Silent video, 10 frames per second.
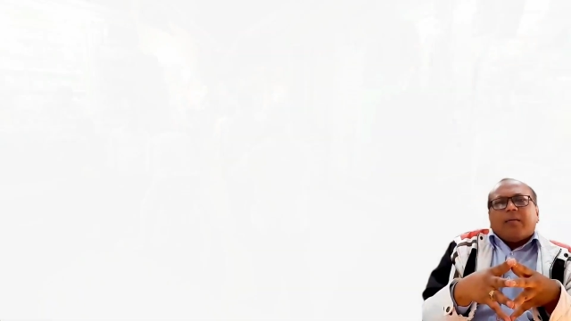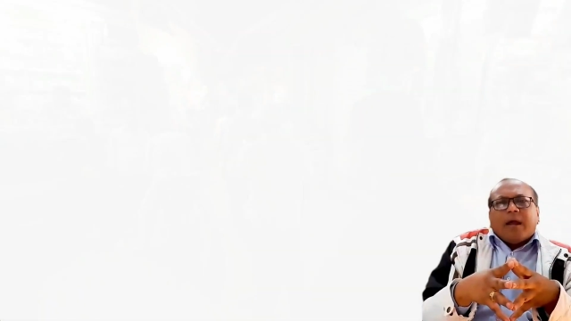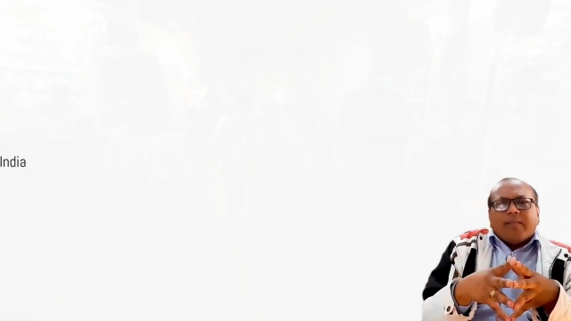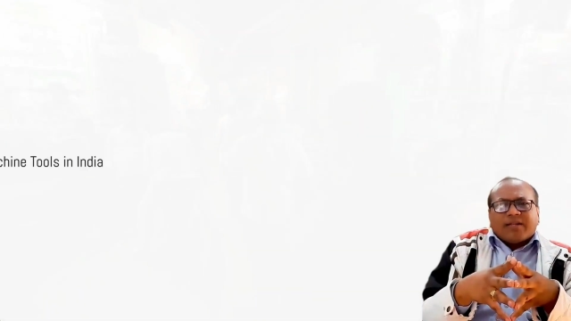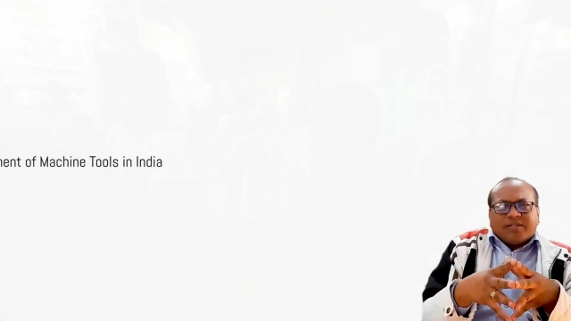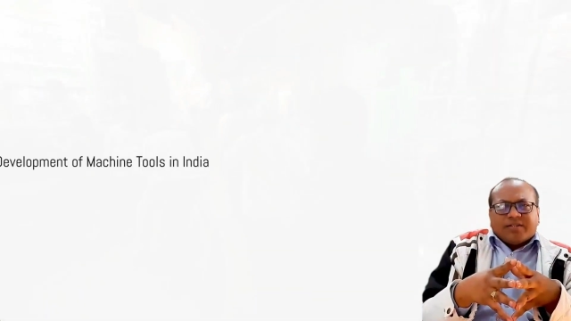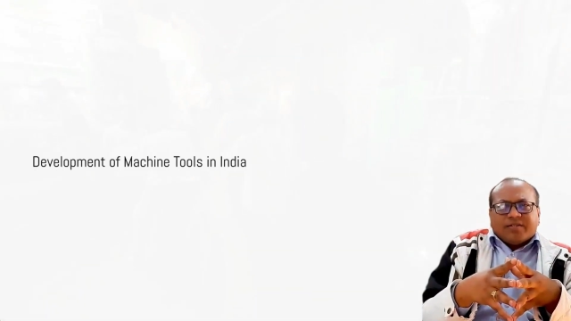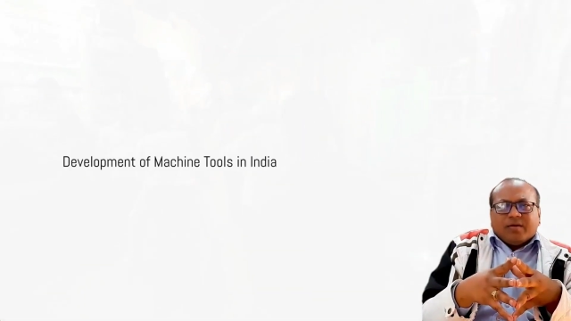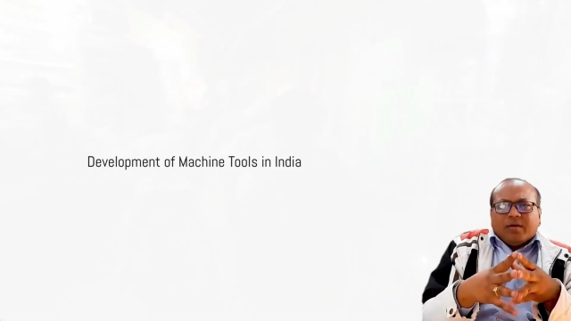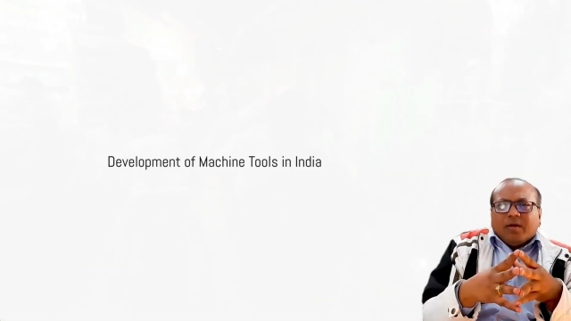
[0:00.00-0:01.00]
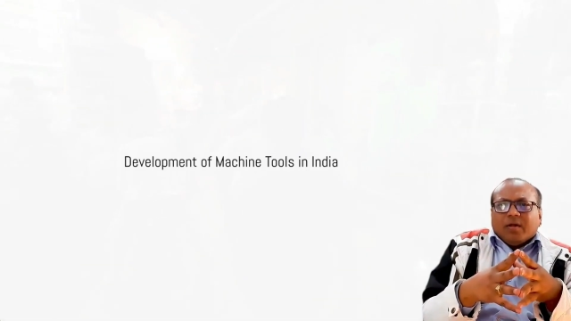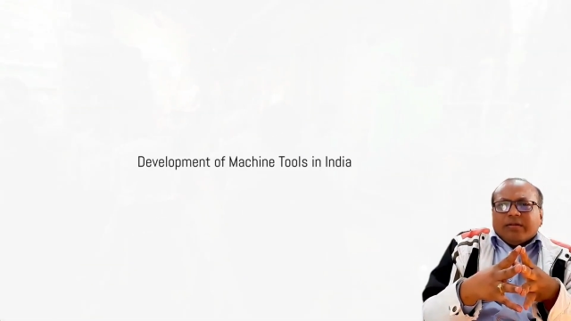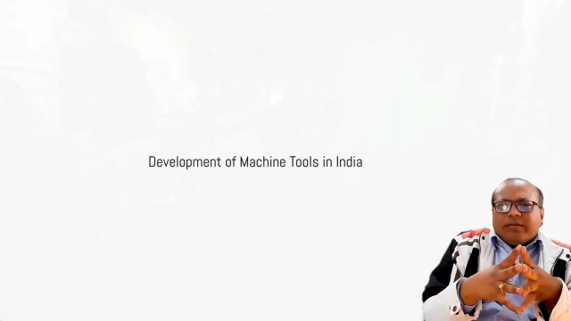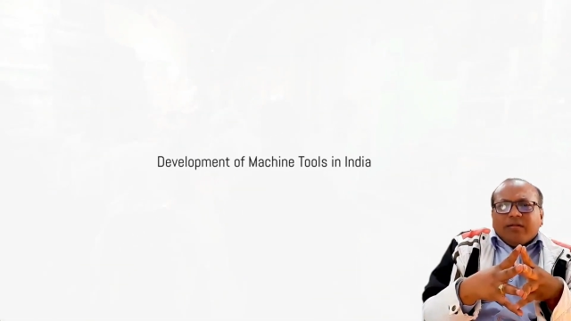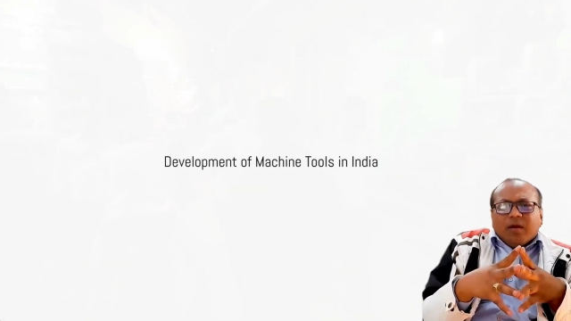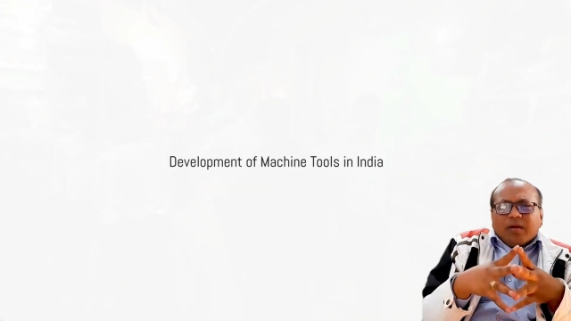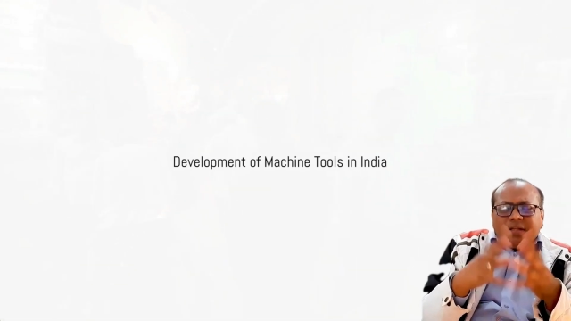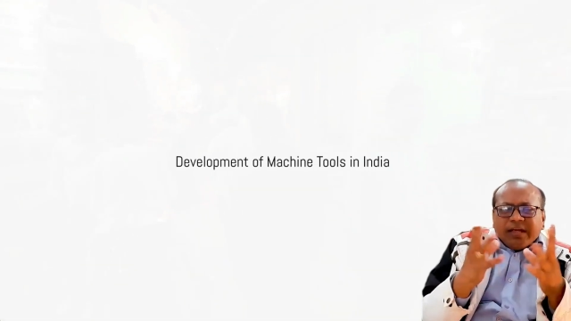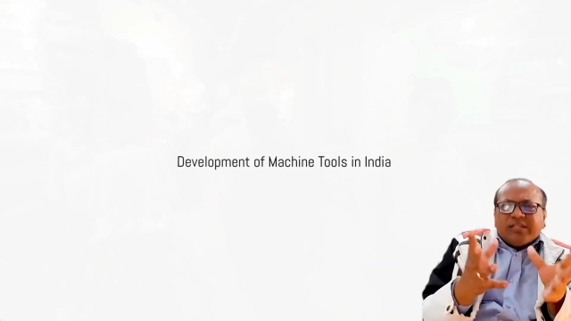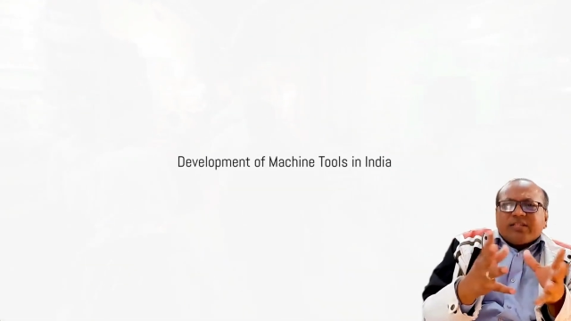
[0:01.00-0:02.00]
a master's.
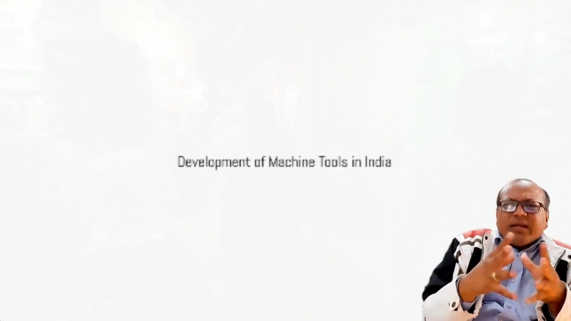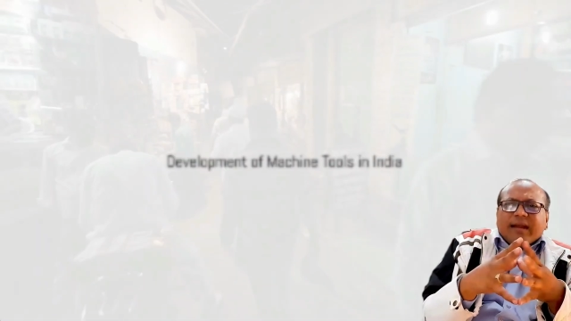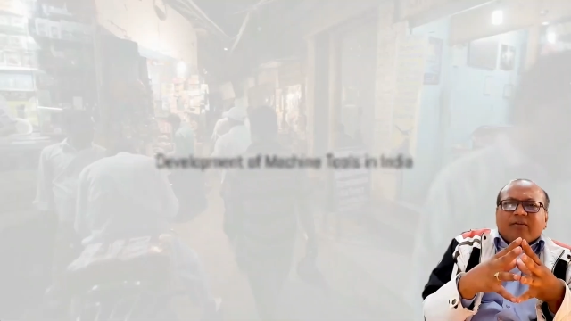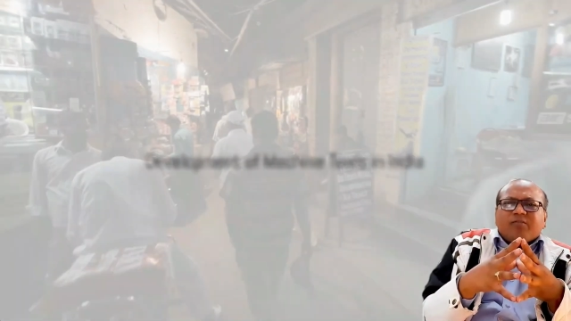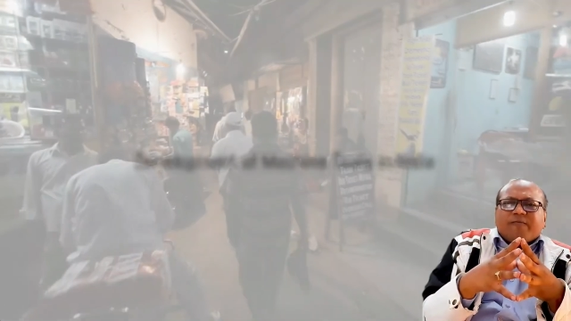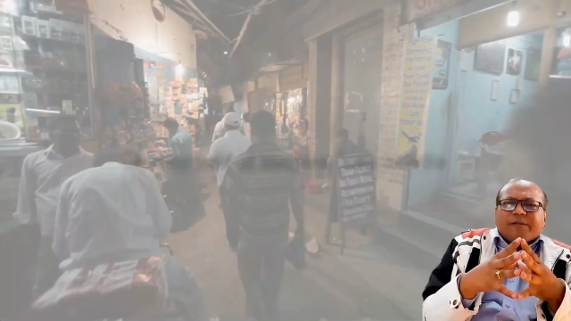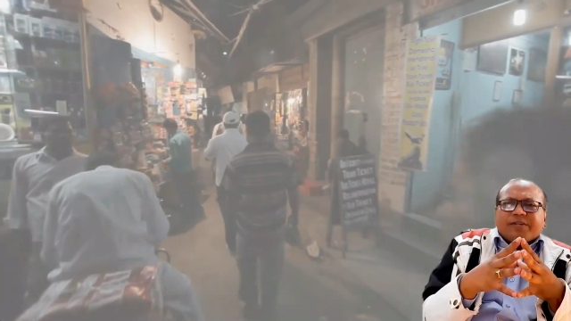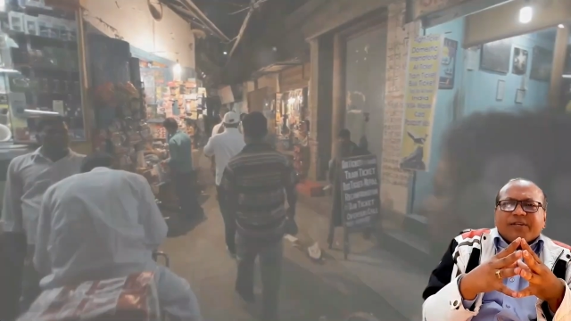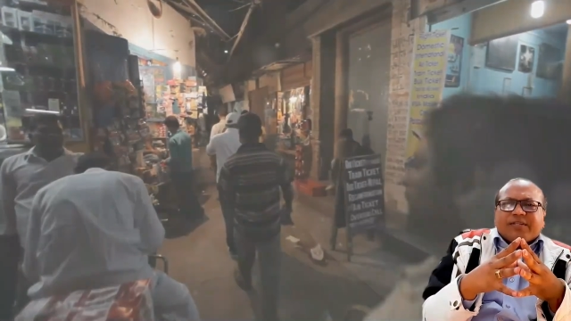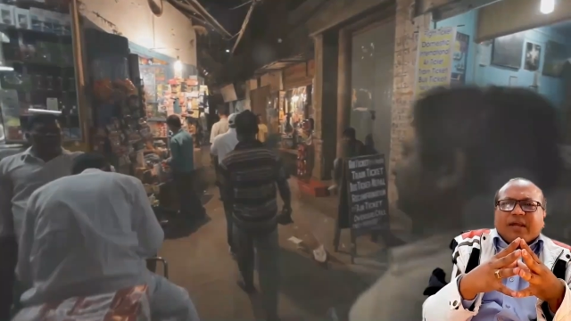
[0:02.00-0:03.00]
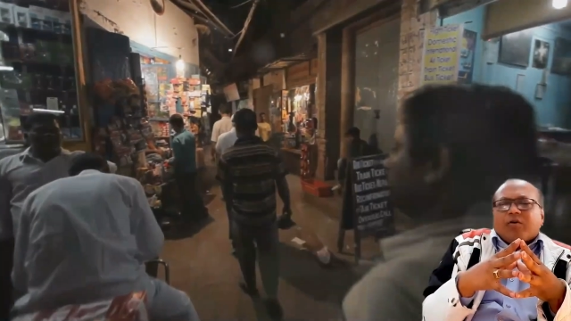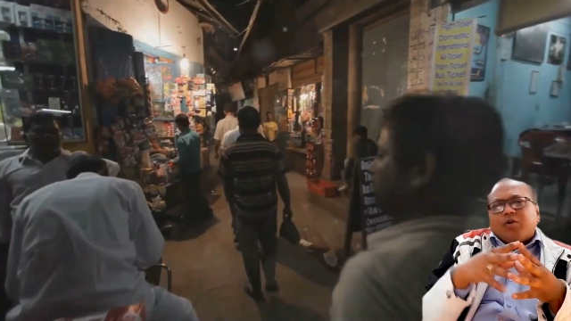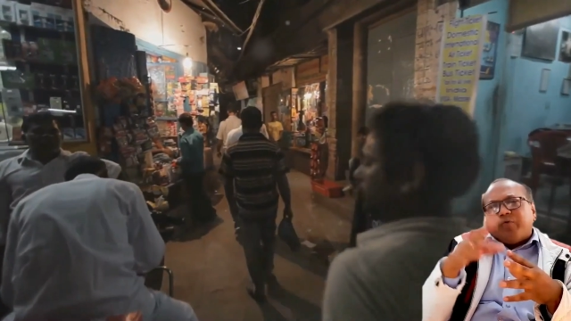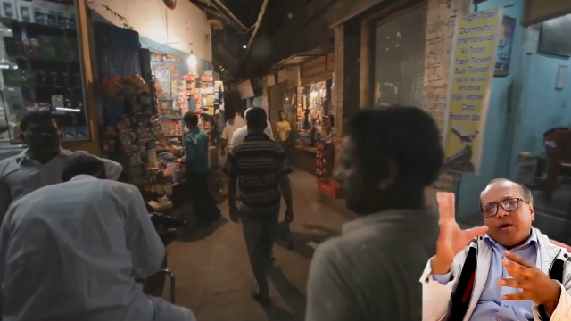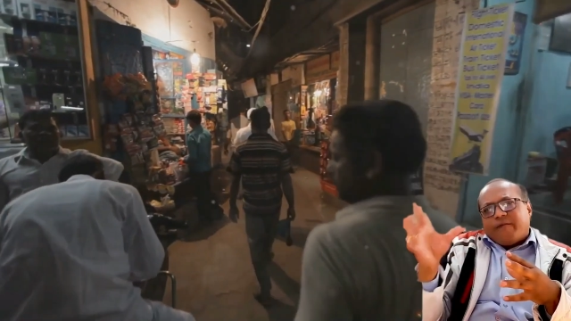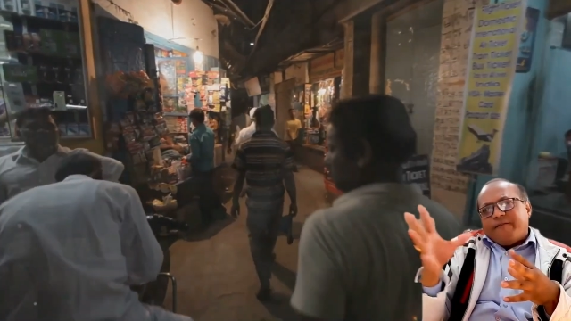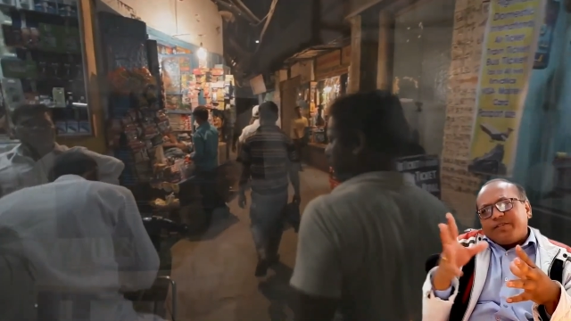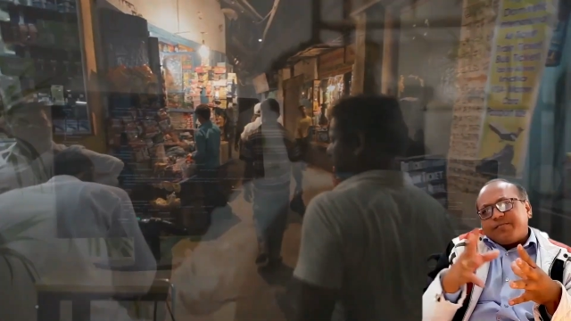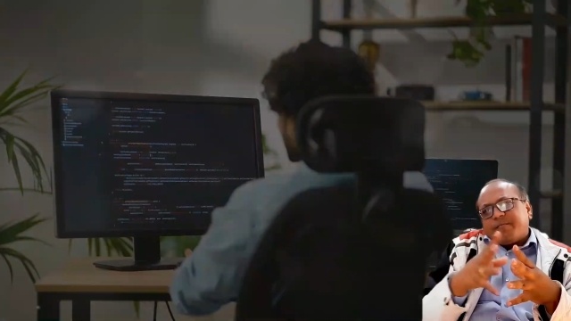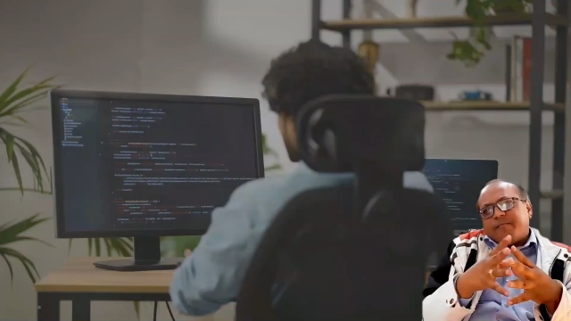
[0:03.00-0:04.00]
These language persons, they go to an
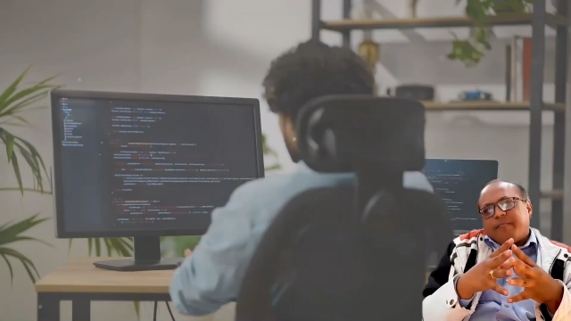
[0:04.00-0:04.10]
office,